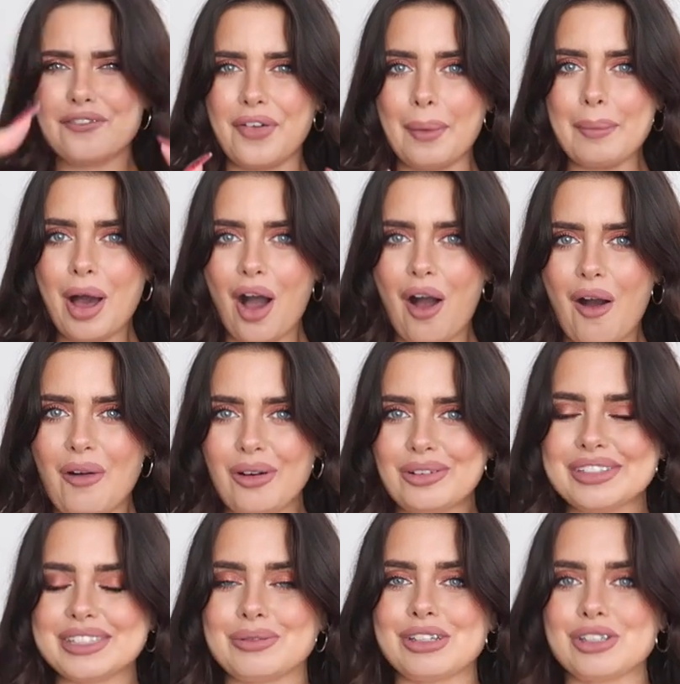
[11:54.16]
thumb
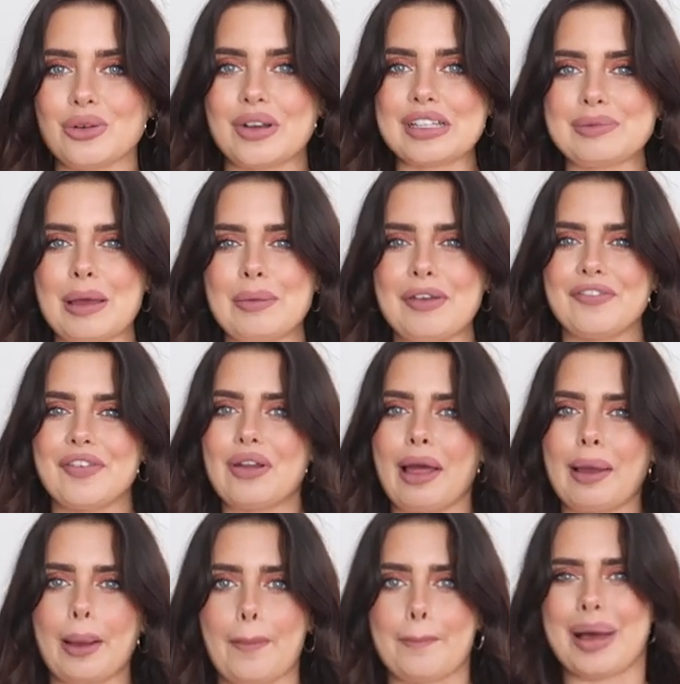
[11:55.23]
holes, which always make me feel
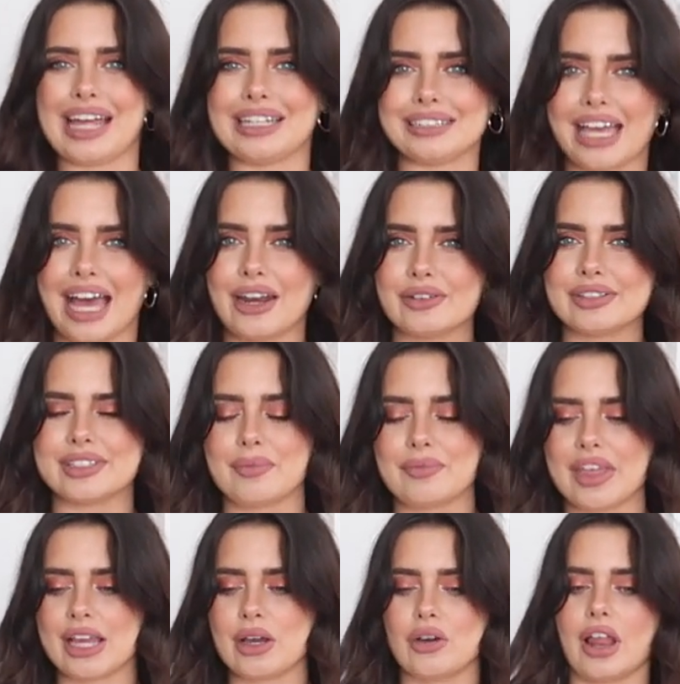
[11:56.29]
like Ben 10 or
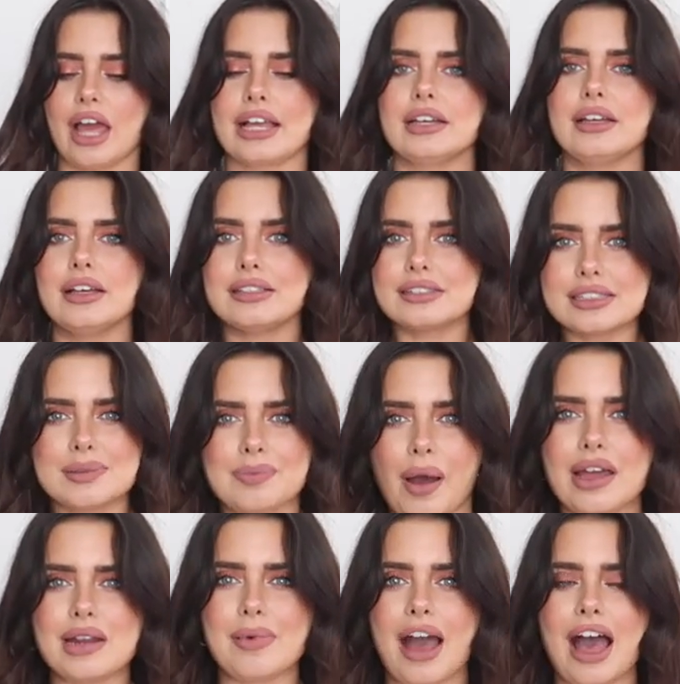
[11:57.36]
something, or like
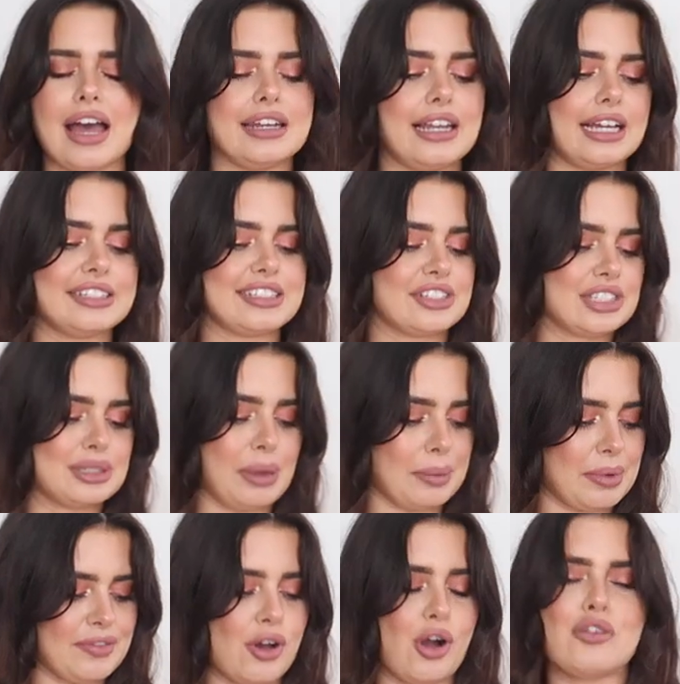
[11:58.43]
Spider-Man. Like, they just make
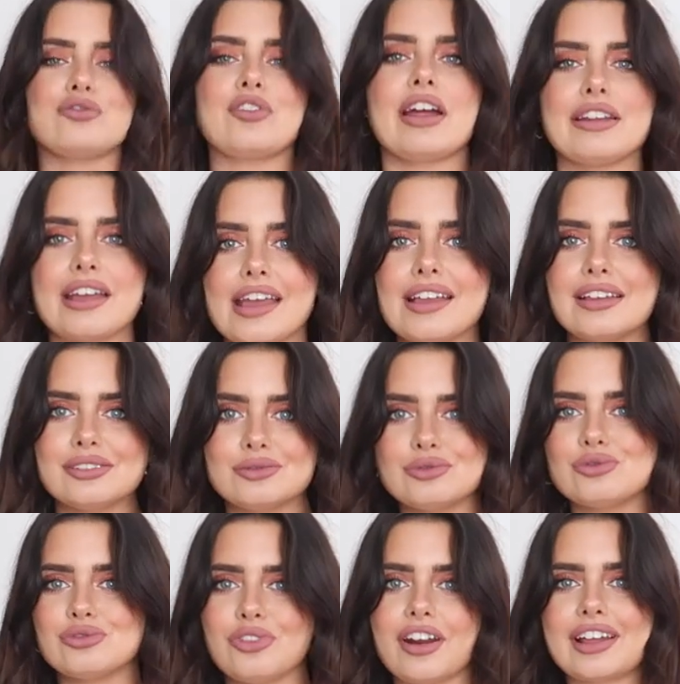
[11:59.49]
me feel ready
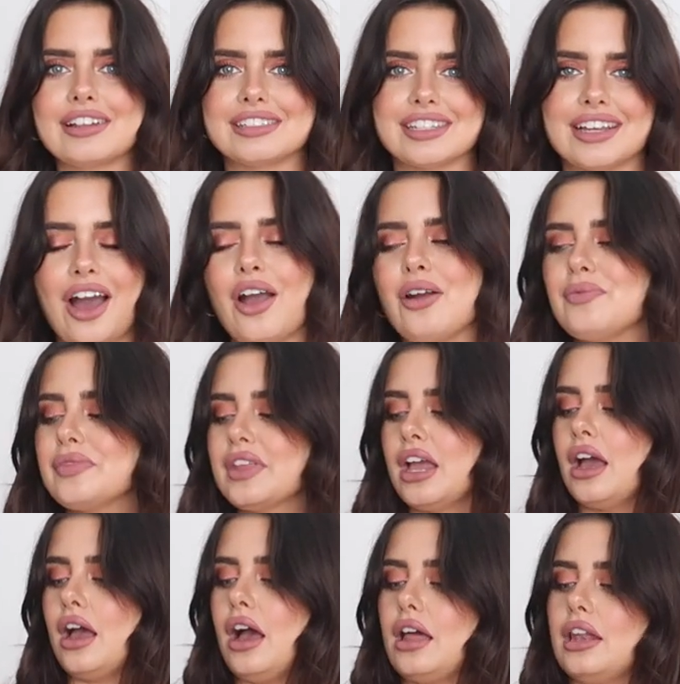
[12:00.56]
to go.
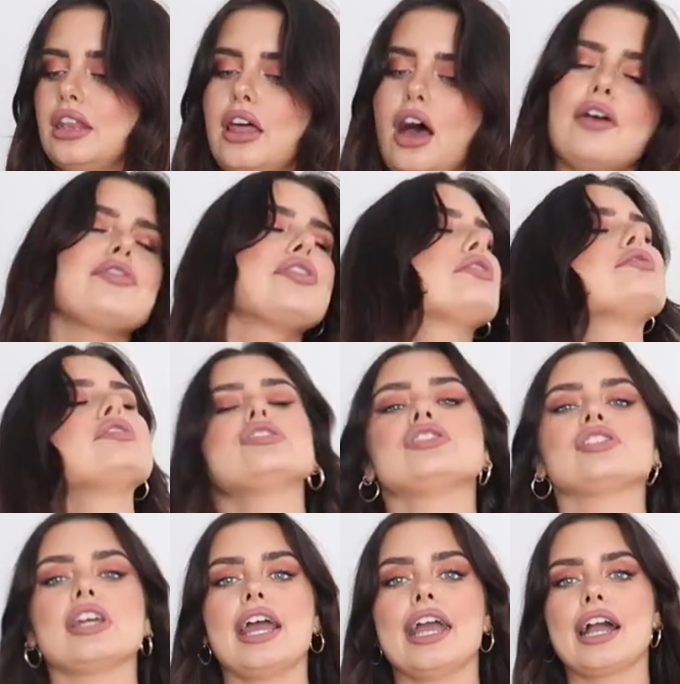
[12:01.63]
Love the
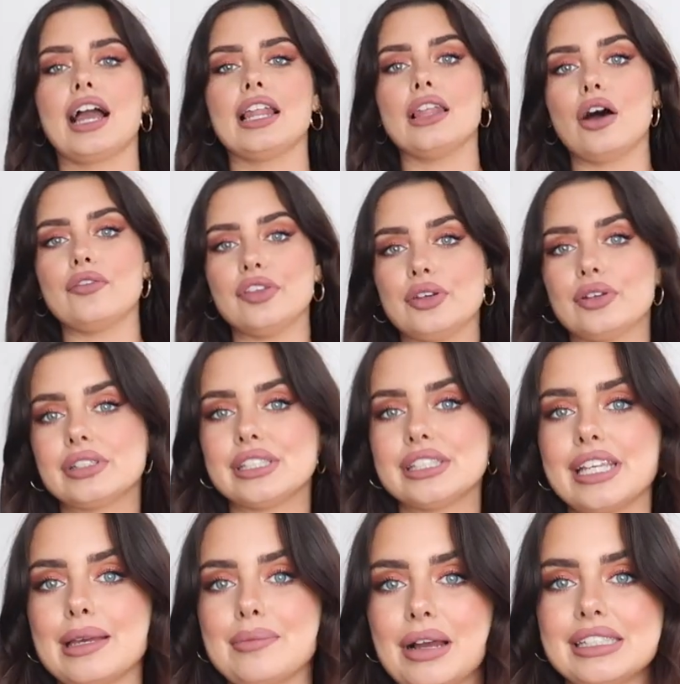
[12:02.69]
ruching. I love that you can
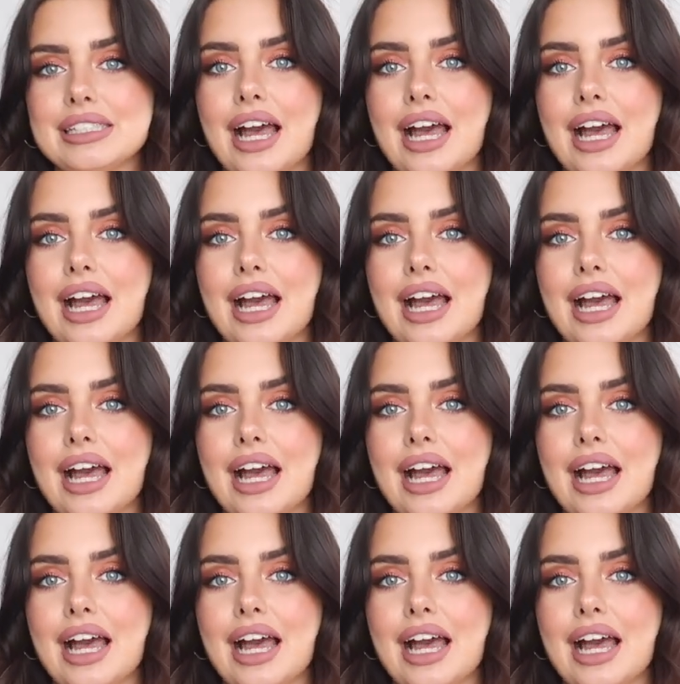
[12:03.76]
see my